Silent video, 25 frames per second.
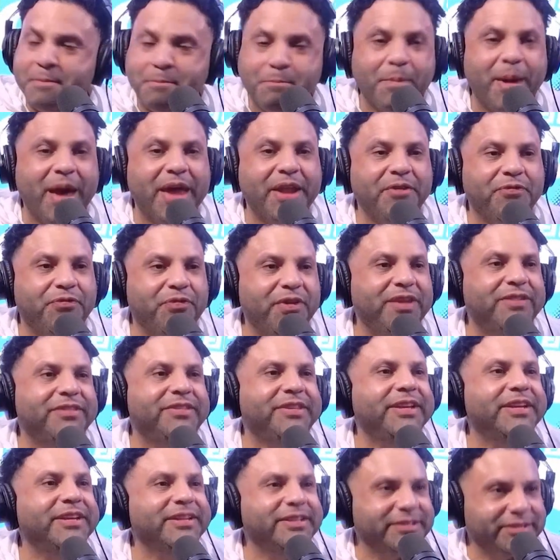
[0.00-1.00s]

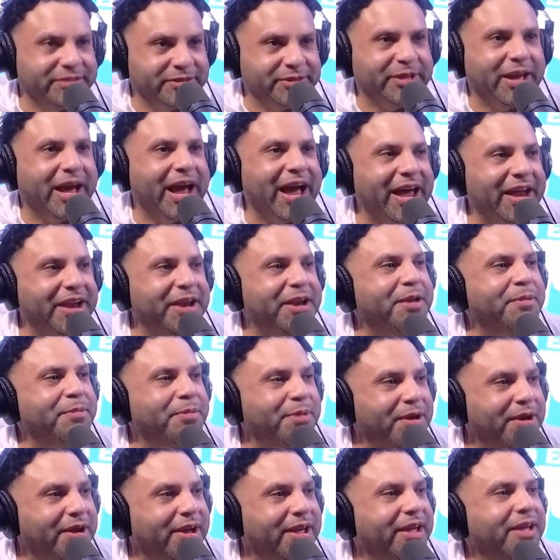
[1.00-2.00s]
manifesting the hot the
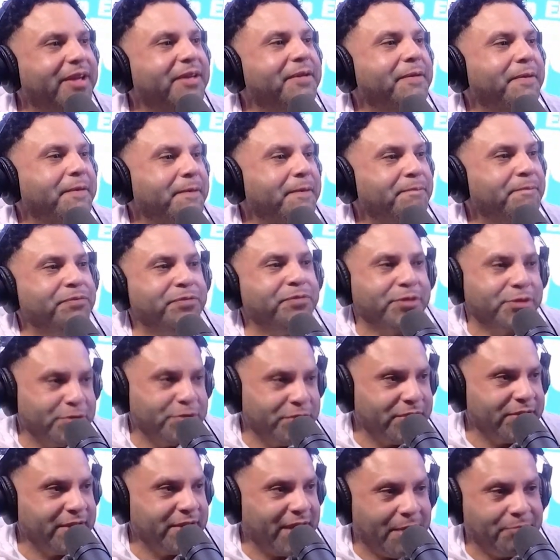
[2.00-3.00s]
rocket.
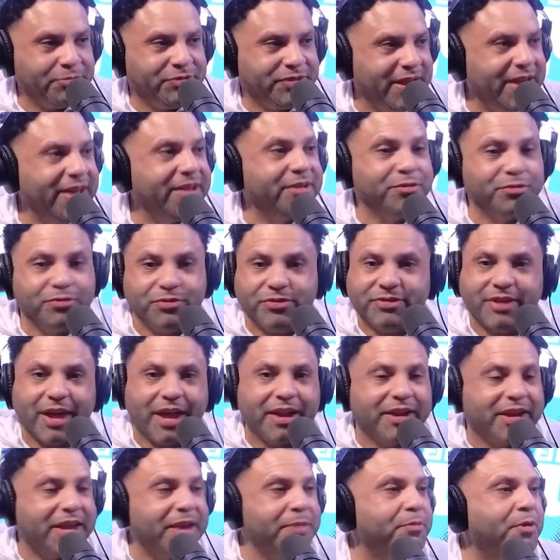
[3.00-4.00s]
I'm saying you just got
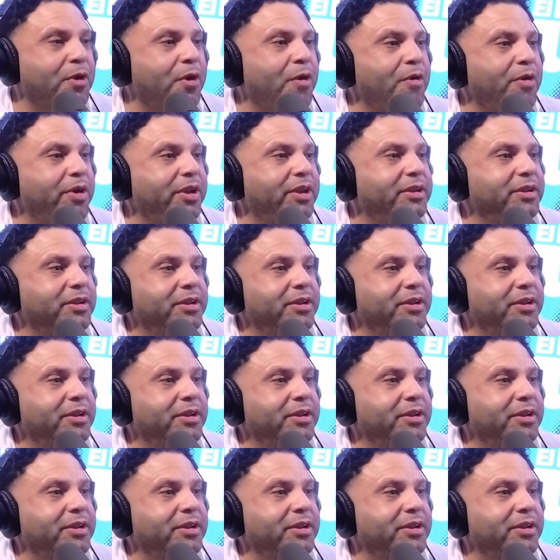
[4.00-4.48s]
to keep going. You just